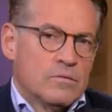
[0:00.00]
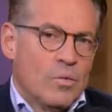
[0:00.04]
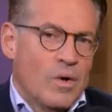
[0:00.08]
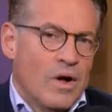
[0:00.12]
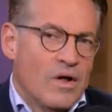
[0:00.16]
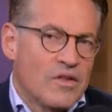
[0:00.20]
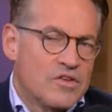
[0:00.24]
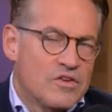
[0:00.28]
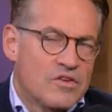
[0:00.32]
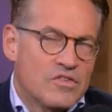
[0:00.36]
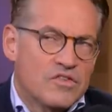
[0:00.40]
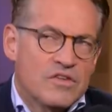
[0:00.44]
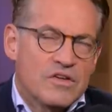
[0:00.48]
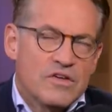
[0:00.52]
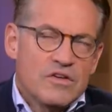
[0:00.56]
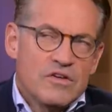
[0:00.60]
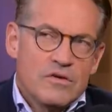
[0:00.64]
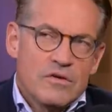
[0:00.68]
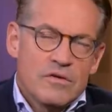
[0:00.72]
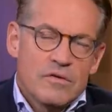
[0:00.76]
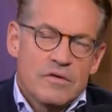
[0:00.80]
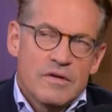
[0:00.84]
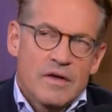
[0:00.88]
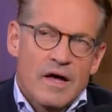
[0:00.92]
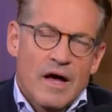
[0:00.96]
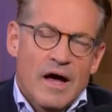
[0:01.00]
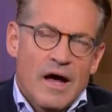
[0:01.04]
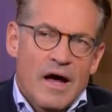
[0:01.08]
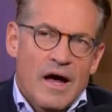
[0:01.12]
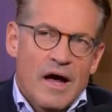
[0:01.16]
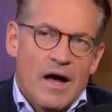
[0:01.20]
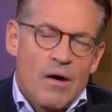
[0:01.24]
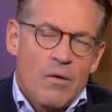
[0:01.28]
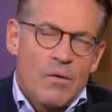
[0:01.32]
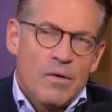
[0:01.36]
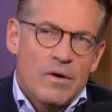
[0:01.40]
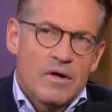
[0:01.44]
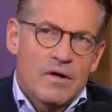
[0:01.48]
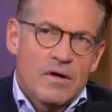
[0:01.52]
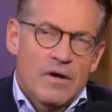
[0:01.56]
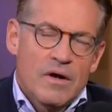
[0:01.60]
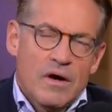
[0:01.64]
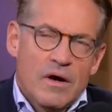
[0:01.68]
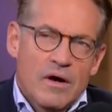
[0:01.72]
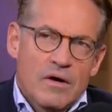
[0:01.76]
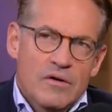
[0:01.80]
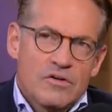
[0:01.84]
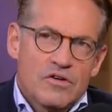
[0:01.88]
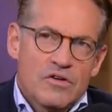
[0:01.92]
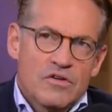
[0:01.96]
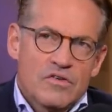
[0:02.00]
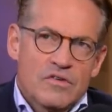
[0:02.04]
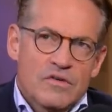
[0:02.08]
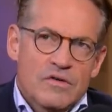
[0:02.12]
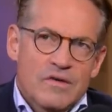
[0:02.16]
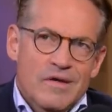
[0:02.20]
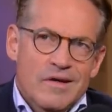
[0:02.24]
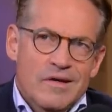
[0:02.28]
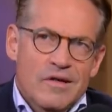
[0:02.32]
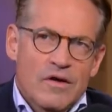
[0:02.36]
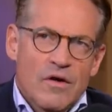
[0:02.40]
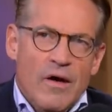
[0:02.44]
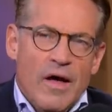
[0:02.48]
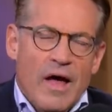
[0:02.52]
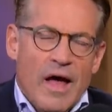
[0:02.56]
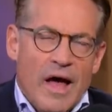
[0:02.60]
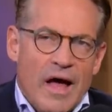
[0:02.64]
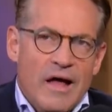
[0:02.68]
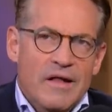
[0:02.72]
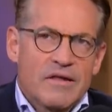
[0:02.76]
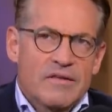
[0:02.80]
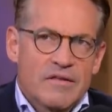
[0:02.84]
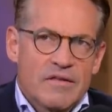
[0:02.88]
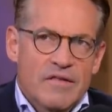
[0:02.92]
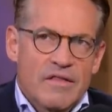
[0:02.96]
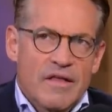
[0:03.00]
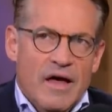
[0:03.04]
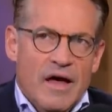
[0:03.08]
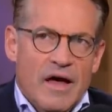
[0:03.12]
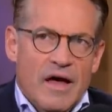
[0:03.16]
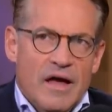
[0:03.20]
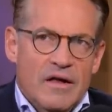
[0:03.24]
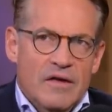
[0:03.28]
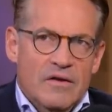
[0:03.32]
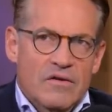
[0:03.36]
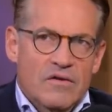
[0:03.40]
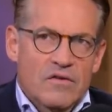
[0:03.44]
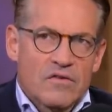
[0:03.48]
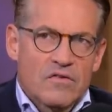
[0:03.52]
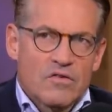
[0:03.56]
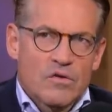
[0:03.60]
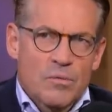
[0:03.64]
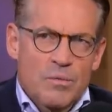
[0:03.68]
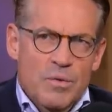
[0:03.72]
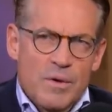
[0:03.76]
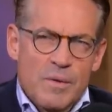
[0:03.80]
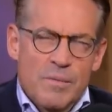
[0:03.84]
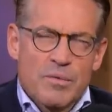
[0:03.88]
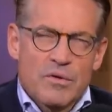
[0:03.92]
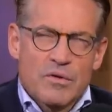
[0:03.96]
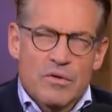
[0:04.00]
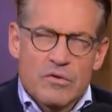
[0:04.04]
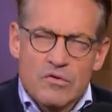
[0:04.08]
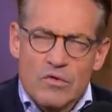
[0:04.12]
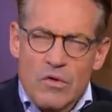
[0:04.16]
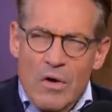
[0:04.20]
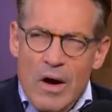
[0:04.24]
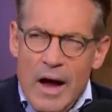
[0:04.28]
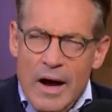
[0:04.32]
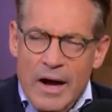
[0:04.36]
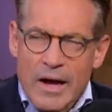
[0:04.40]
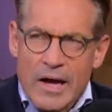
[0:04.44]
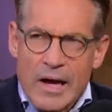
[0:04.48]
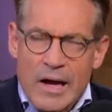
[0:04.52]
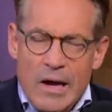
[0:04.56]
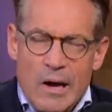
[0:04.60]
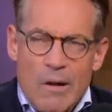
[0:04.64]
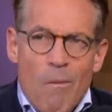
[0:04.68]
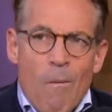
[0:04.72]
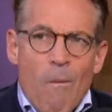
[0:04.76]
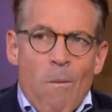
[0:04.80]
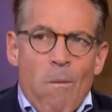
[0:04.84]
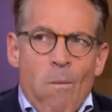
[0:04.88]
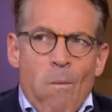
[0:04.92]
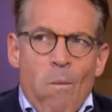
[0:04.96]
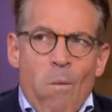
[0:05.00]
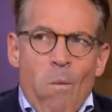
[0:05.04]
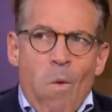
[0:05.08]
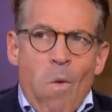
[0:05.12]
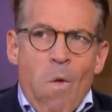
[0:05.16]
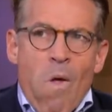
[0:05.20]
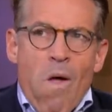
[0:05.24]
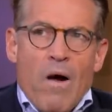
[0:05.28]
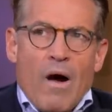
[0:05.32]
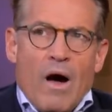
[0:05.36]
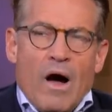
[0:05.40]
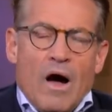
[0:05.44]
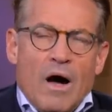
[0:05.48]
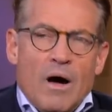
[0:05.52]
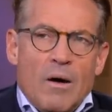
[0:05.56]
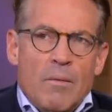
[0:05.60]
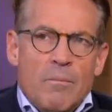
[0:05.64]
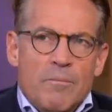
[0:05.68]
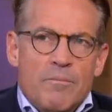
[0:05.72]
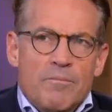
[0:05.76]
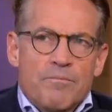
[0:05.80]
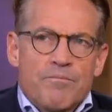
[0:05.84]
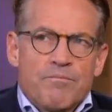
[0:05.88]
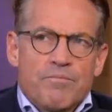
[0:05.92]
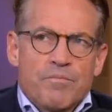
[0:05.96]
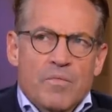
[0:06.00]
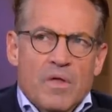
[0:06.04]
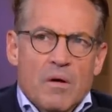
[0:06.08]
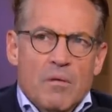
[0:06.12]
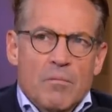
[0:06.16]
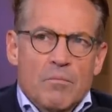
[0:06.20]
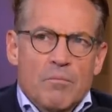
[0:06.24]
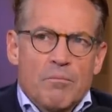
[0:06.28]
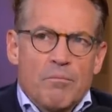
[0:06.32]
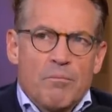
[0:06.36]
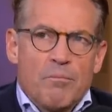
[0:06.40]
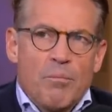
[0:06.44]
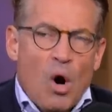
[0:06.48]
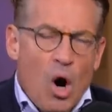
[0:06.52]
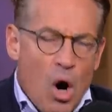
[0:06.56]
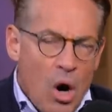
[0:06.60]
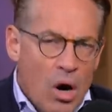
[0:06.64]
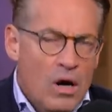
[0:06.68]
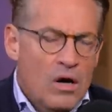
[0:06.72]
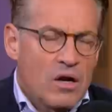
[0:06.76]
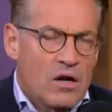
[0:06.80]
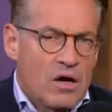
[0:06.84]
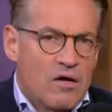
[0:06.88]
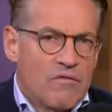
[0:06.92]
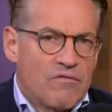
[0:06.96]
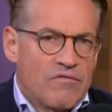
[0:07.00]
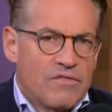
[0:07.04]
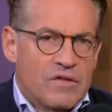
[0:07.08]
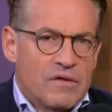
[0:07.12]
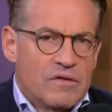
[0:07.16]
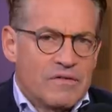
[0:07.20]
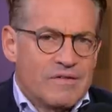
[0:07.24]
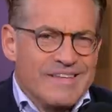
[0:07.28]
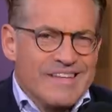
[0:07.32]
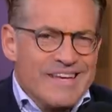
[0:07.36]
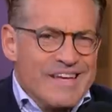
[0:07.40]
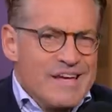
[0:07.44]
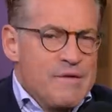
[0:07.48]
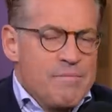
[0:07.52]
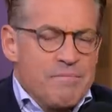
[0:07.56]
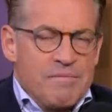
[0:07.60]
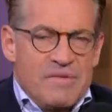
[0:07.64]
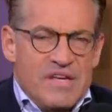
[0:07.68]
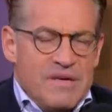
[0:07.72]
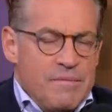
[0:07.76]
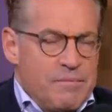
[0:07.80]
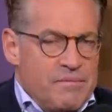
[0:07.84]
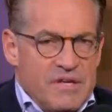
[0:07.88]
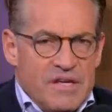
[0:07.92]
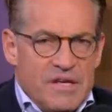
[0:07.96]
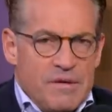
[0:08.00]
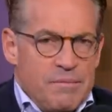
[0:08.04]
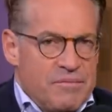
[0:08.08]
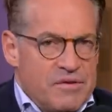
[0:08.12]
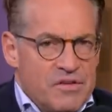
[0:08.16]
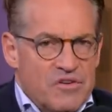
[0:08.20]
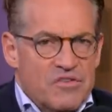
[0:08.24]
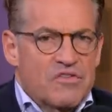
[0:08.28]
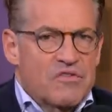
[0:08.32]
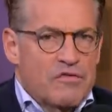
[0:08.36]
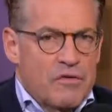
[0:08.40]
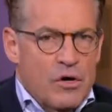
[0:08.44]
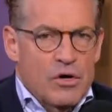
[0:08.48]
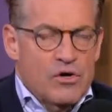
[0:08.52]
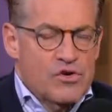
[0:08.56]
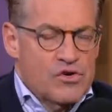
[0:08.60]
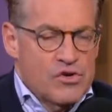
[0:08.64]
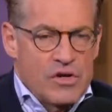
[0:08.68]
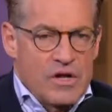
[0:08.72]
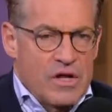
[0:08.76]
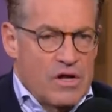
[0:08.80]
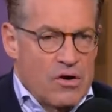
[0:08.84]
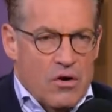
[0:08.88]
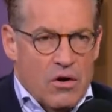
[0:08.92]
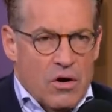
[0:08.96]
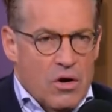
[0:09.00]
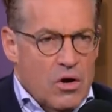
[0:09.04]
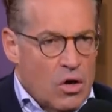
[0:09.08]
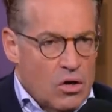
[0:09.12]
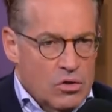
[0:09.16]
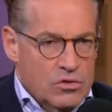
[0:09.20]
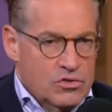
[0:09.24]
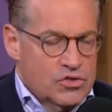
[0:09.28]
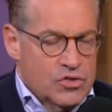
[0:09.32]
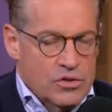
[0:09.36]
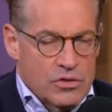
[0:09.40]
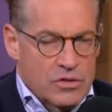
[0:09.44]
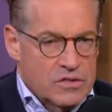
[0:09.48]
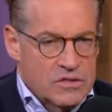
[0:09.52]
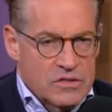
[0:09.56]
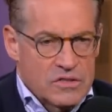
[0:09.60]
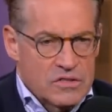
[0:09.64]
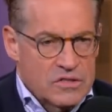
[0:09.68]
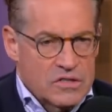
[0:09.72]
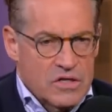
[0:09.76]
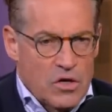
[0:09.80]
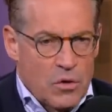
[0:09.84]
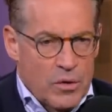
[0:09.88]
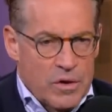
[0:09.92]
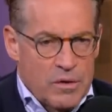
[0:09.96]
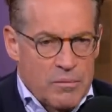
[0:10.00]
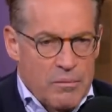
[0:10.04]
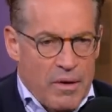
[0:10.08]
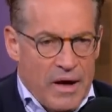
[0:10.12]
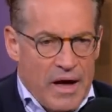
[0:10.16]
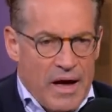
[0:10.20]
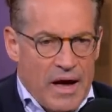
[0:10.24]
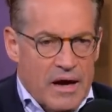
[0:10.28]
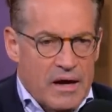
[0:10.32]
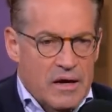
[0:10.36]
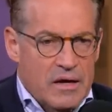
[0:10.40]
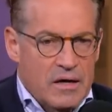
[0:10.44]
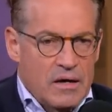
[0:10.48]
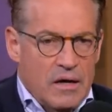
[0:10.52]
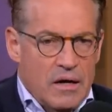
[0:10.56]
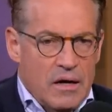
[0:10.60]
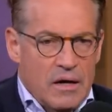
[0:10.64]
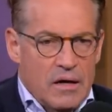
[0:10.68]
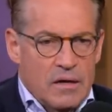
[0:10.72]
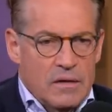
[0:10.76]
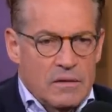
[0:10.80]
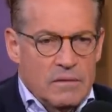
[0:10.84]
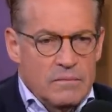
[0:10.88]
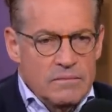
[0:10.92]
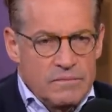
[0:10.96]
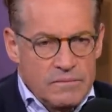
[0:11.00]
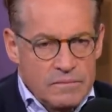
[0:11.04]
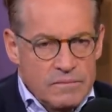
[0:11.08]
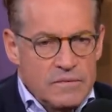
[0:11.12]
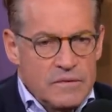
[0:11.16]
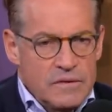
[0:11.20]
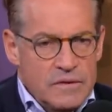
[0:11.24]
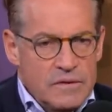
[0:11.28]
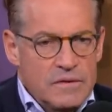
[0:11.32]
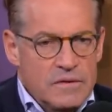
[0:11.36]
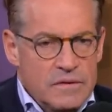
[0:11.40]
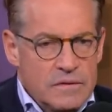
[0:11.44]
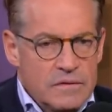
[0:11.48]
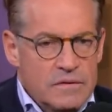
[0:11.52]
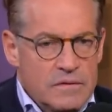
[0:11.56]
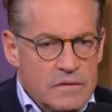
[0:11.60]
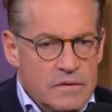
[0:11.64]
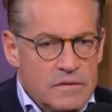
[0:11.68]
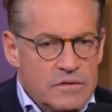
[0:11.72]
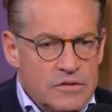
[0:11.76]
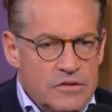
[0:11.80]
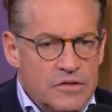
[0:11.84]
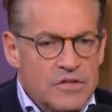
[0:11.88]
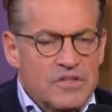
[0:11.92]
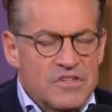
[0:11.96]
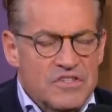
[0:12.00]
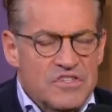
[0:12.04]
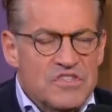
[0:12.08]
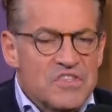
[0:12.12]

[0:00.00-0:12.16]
well, you see, I want to just add to that, just so people are tracking. Part of the deep, deep, deep dysfunction in our culture. This is going back to the